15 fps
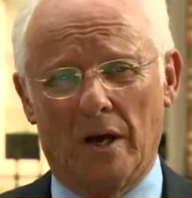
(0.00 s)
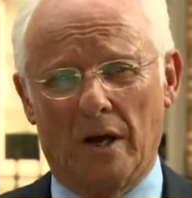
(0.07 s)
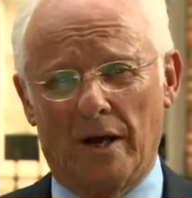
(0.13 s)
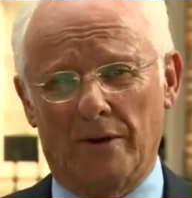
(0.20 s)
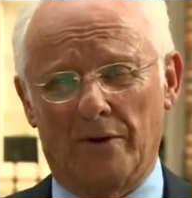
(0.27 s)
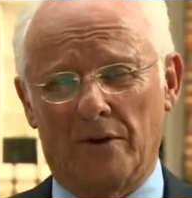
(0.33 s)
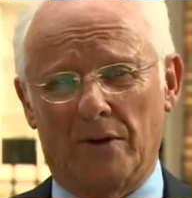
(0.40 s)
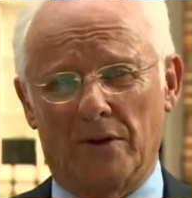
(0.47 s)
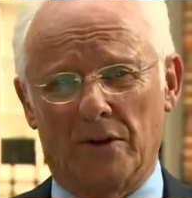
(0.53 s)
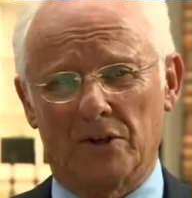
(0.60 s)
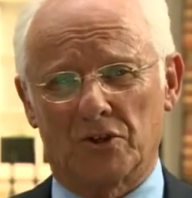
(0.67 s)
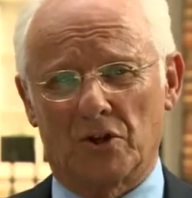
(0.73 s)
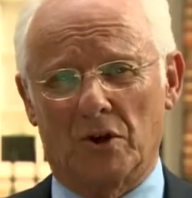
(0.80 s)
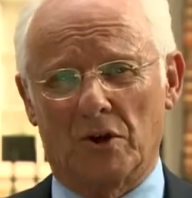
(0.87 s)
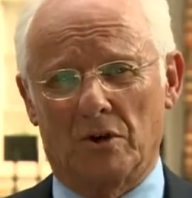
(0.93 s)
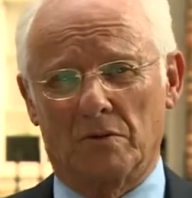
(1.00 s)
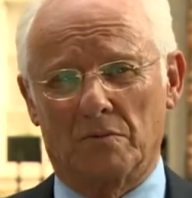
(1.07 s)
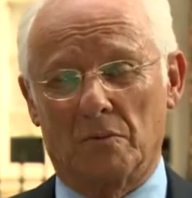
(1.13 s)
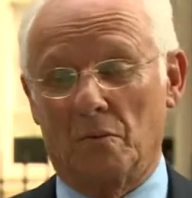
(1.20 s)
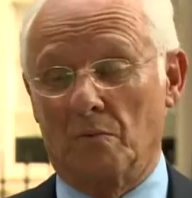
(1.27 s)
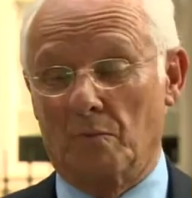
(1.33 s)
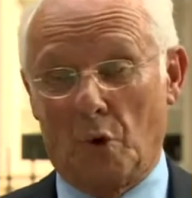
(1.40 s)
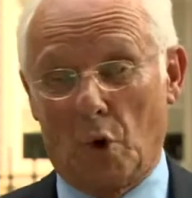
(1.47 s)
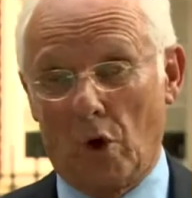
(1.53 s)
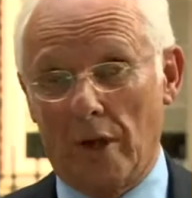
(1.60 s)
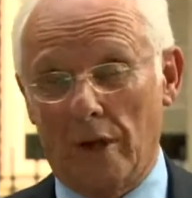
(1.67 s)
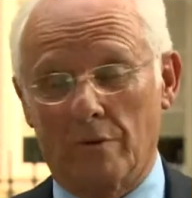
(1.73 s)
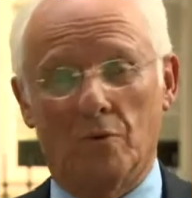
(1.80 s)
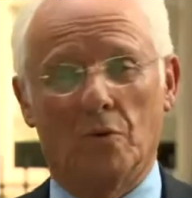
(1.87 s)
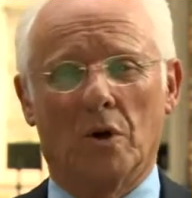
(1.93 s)
And this girl
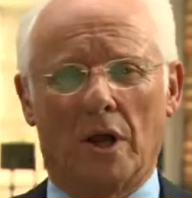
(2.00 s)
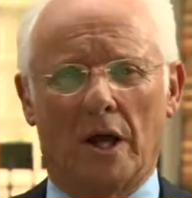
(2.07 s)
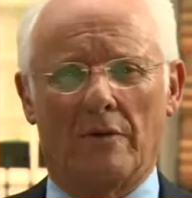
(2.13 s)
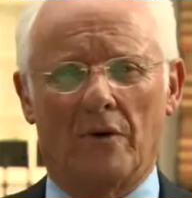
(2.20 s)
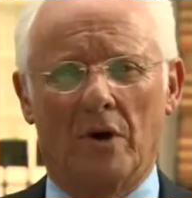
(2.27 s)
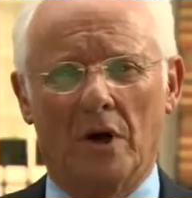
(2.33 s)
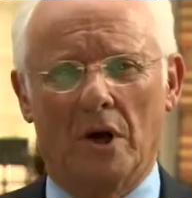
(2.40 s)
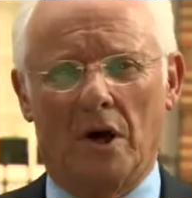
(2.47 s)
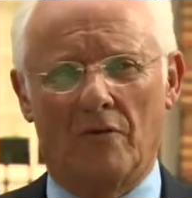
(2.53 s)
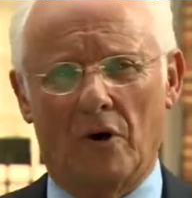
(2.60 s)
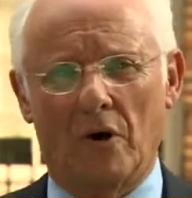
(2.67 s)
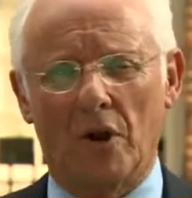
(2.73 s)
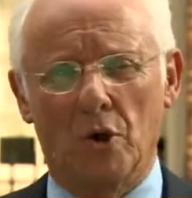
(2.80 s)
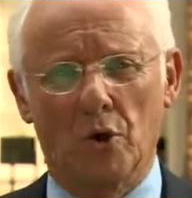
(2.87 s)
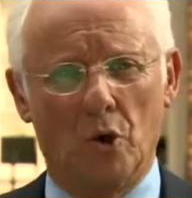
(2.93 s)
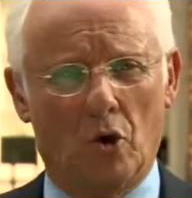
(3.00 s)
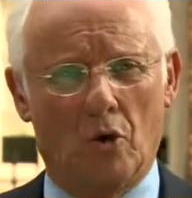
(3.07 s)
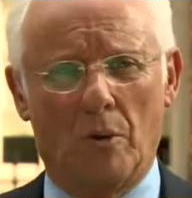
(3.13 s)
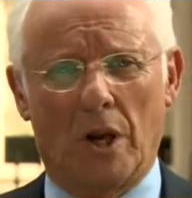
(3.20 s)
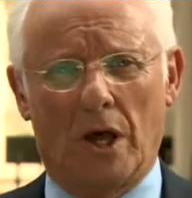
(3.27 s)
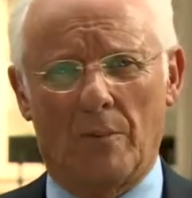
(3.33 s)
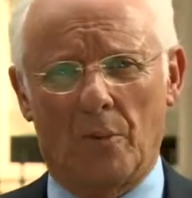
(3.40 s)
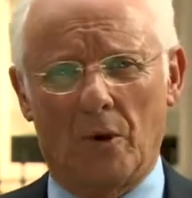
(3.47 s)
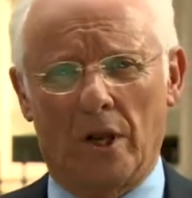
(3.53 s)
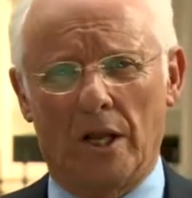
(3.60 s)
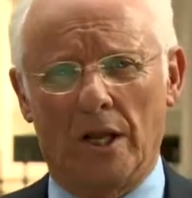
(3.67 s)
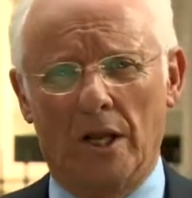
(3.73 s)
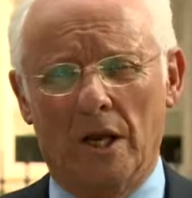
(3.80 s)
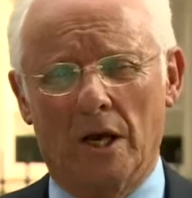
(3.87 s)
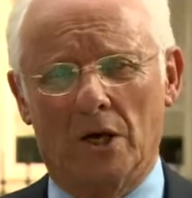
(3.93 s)
boy will have a very normal
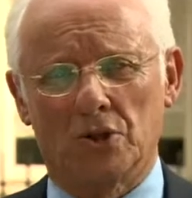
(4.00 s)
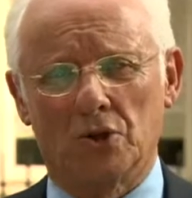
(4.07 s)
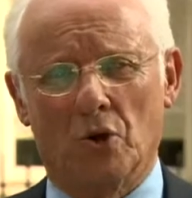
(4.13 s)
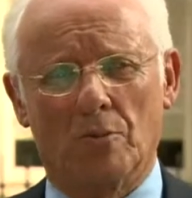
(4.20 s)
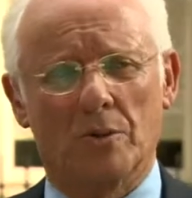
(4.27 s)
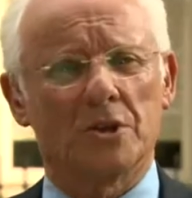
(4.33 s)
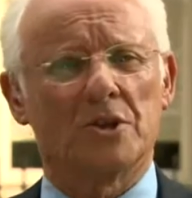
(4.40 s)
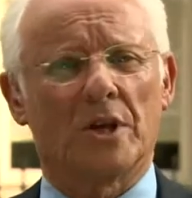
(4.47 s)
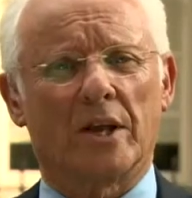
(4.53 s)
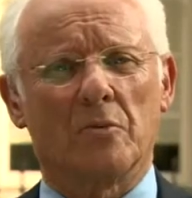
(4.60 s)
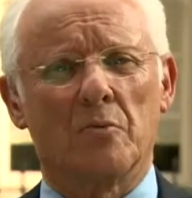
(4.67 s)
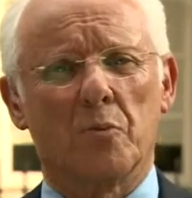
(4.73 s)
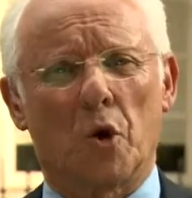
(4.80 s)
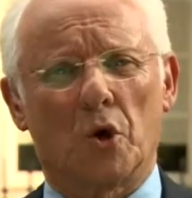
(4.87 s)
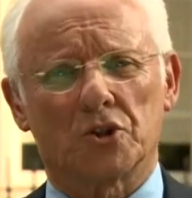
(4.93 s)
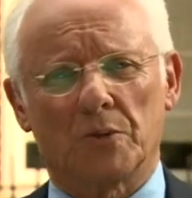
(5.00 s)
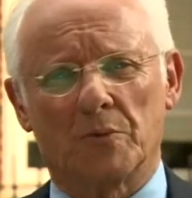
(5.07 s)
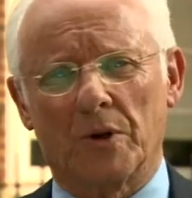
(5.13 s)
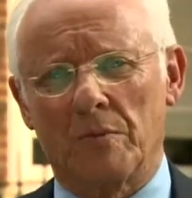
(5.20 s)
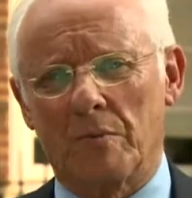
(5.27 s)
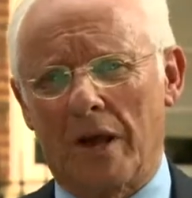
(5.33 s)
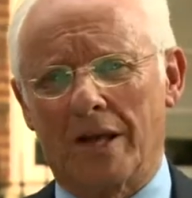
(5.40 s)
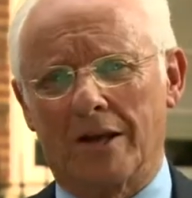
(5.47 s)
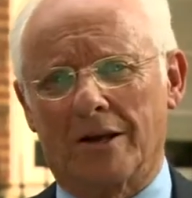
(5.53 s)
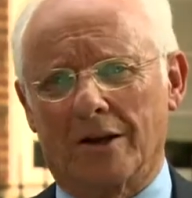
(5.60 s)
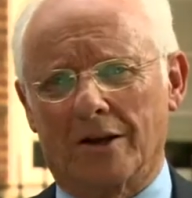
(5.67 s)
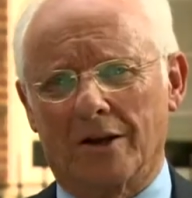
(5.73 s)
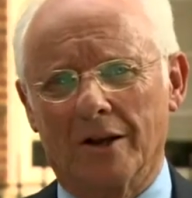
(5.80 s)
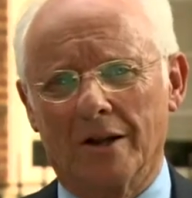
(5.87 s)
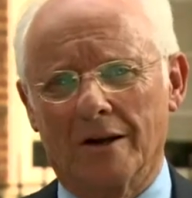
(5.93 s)
upbringing, as normal as they can possibly make
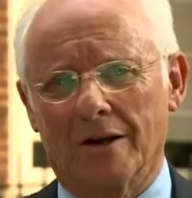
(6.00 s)
it,